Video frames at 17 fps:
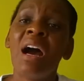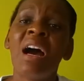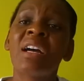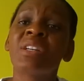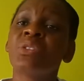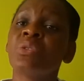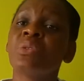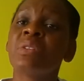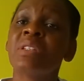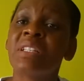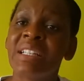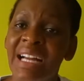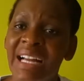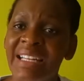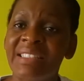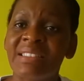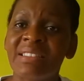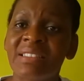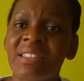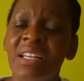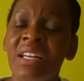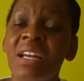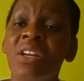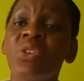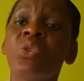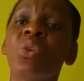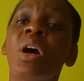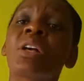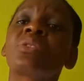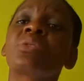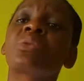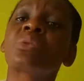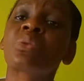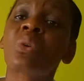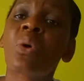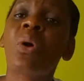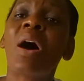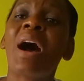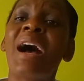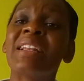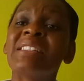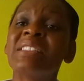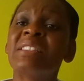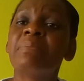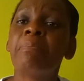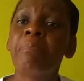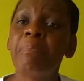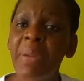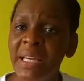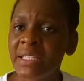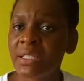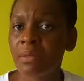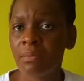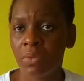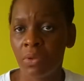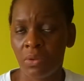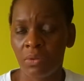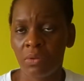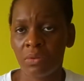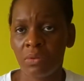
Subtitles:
You guys, you are so undependable.